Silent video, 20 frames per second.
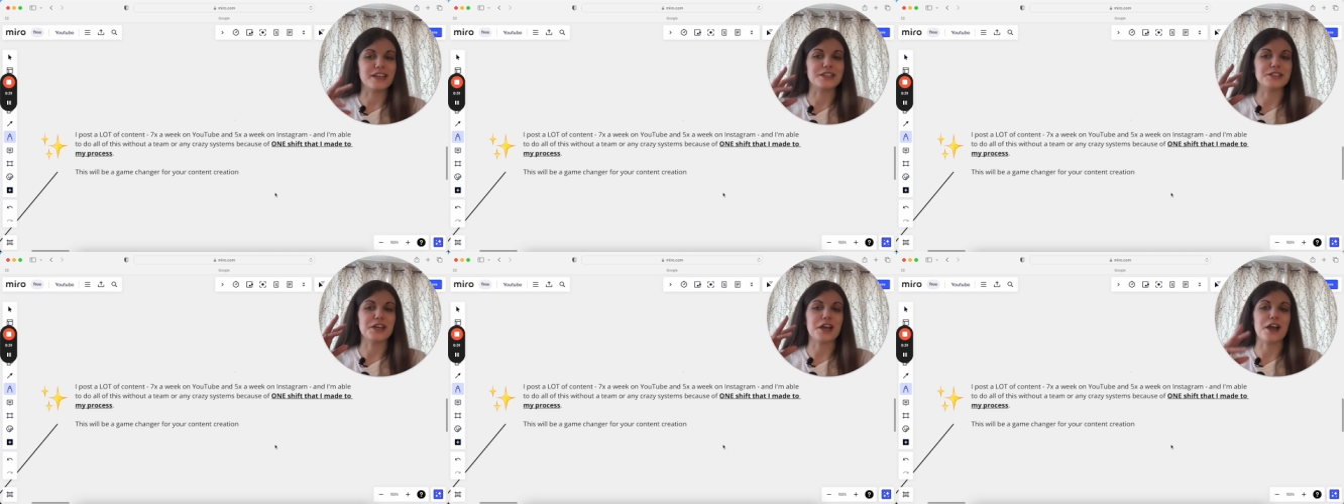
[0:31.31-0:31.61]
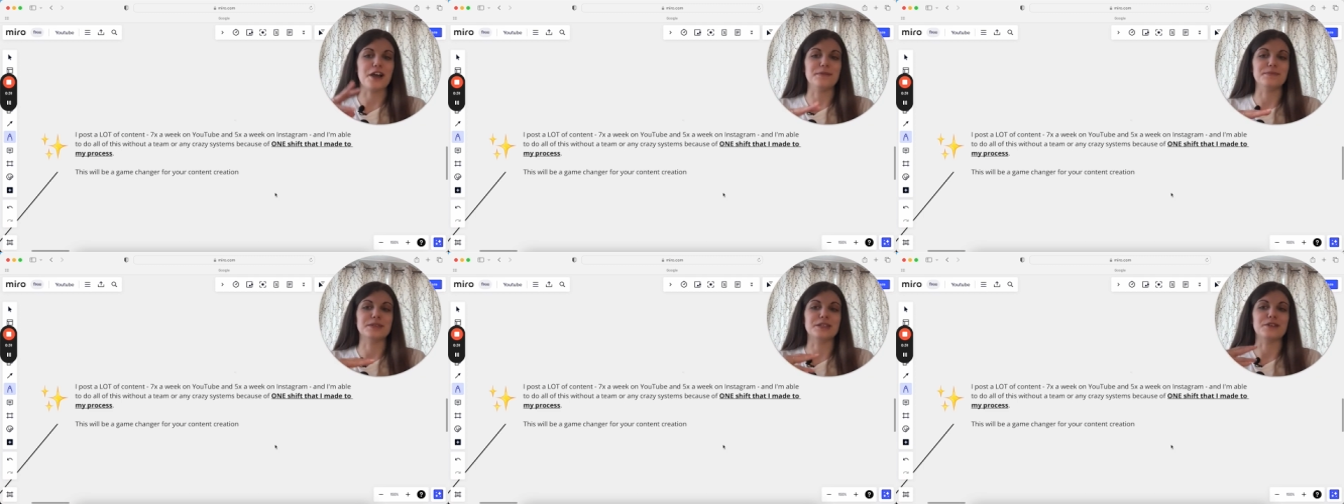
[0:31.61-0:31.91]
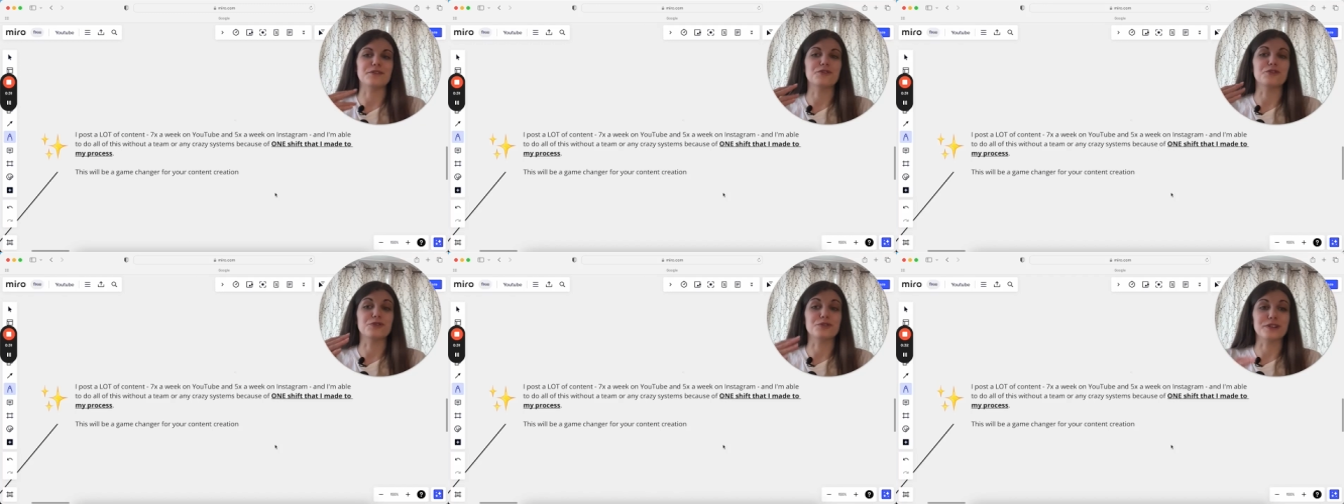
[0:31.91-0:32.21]
in terms
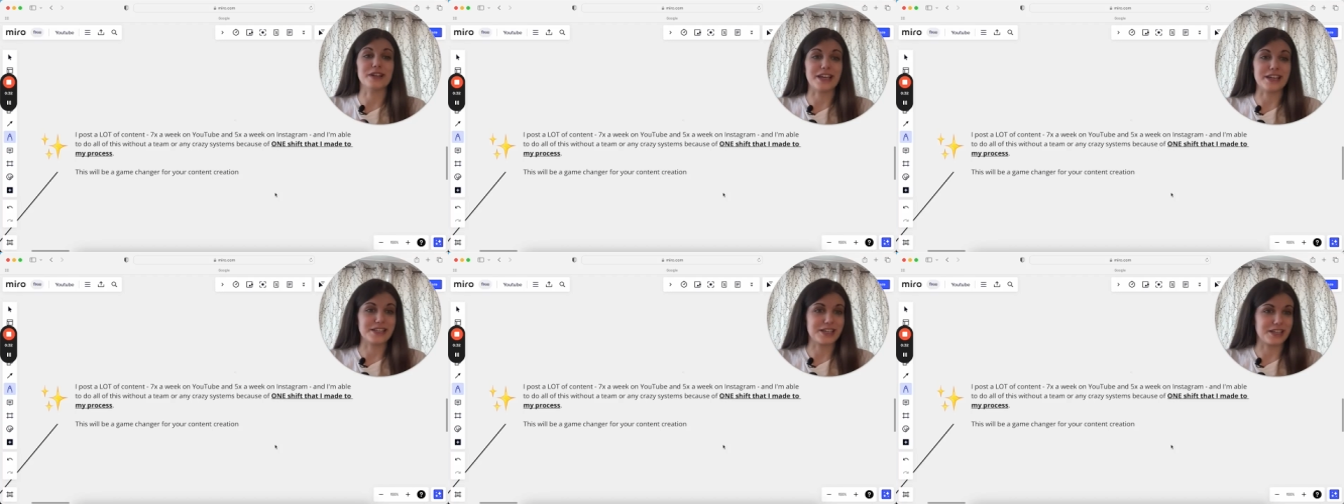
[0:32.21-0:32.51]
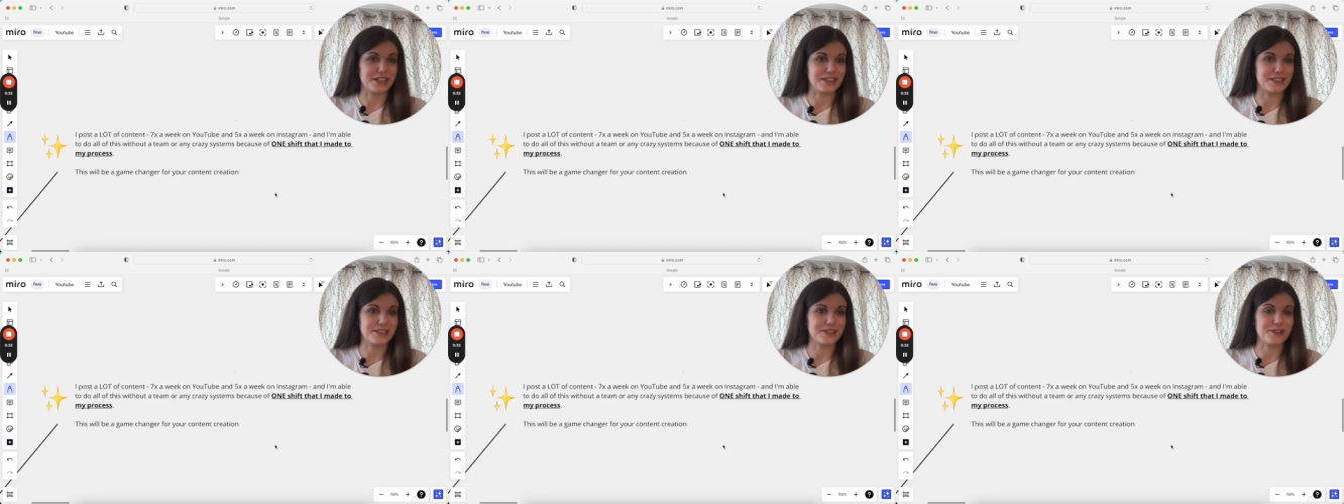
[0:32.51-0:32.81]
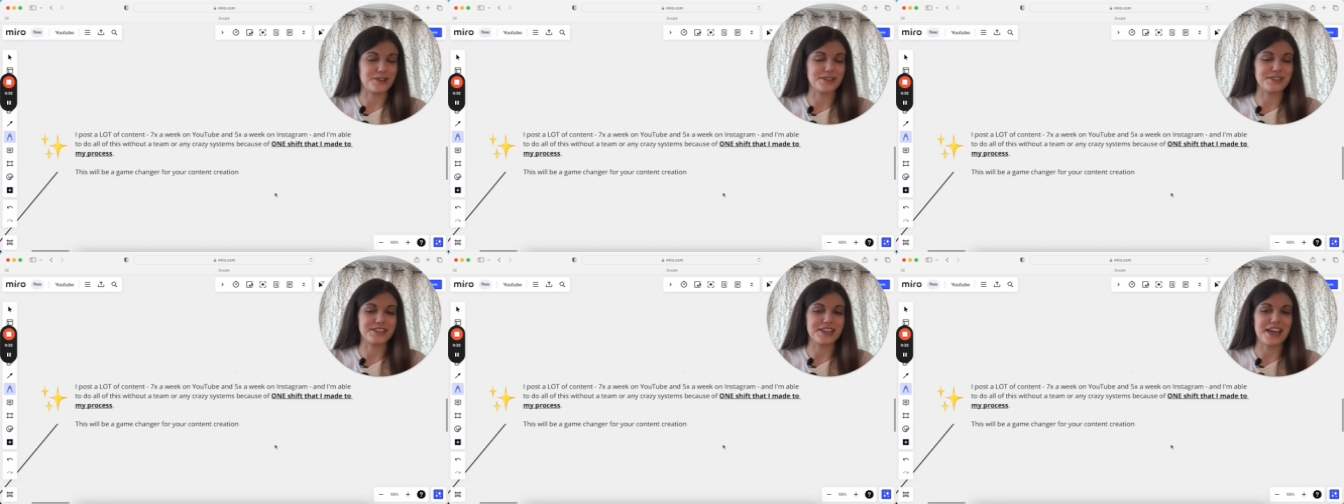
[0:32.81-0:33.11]
of creating this
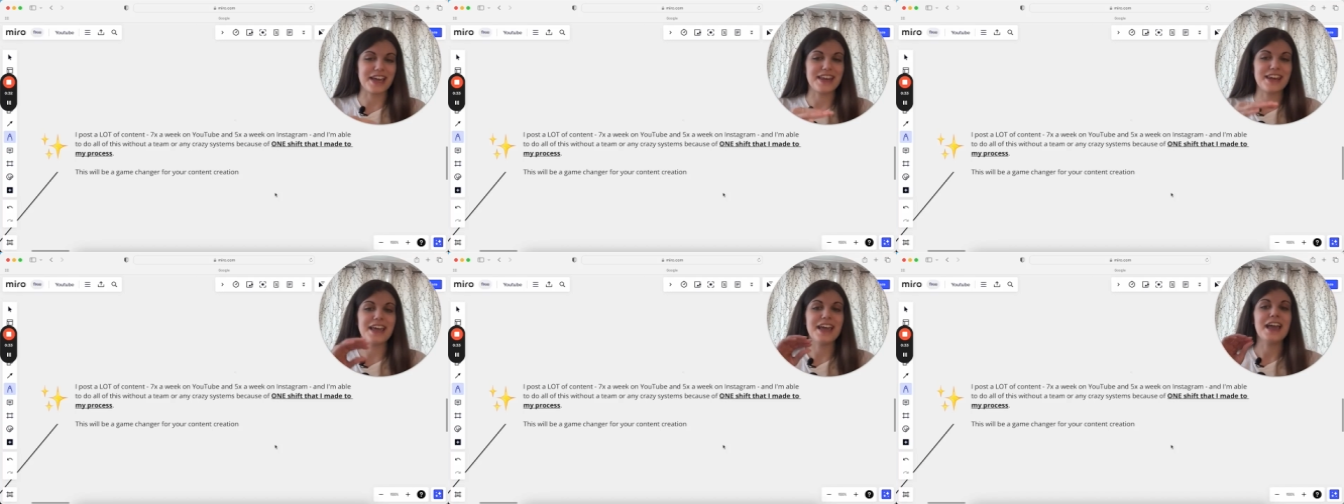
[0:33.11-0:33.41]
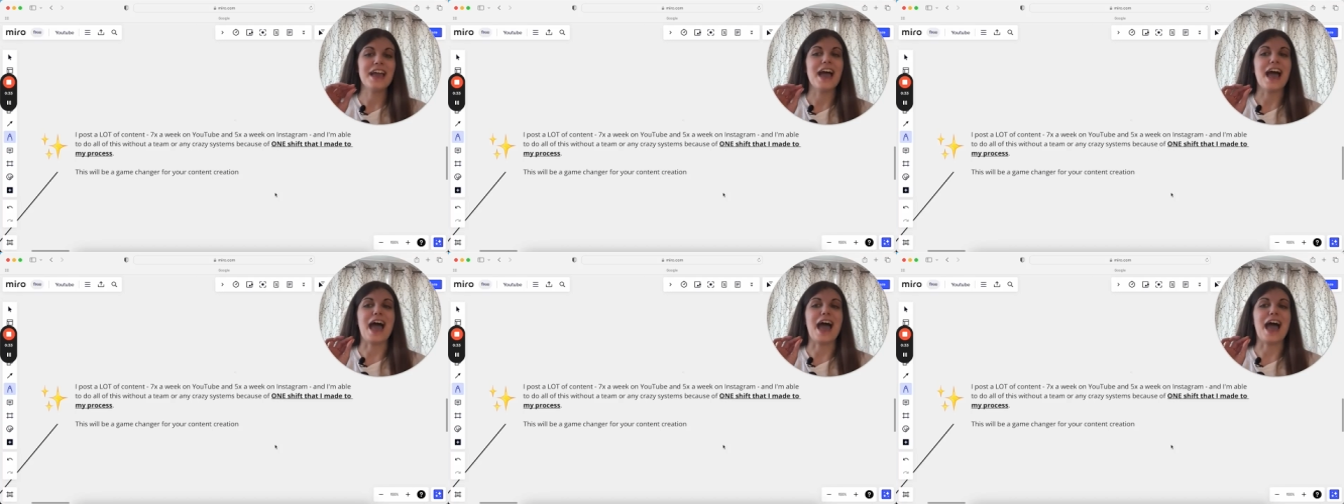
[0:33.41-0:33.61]
content.